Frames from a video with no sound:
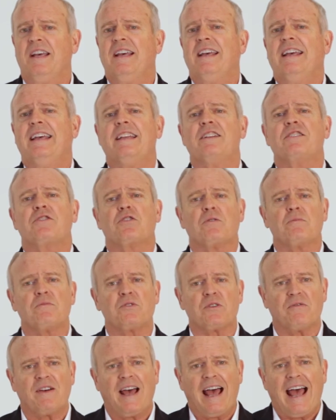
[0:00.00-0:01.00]
in terms
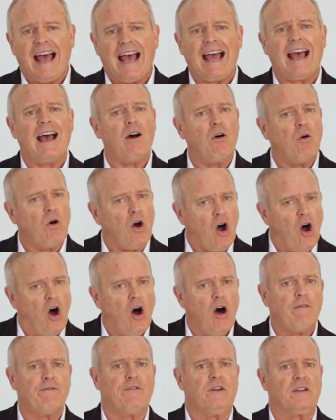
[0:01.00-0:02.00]
of how
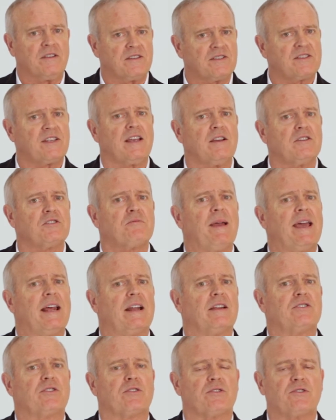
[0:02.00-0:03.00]
often sales
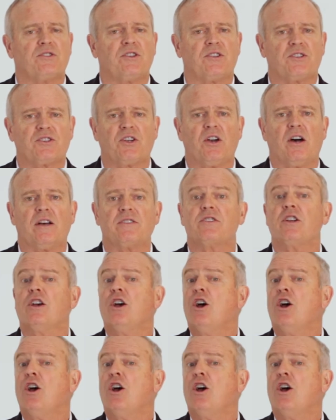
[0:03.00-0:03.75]
managers discussed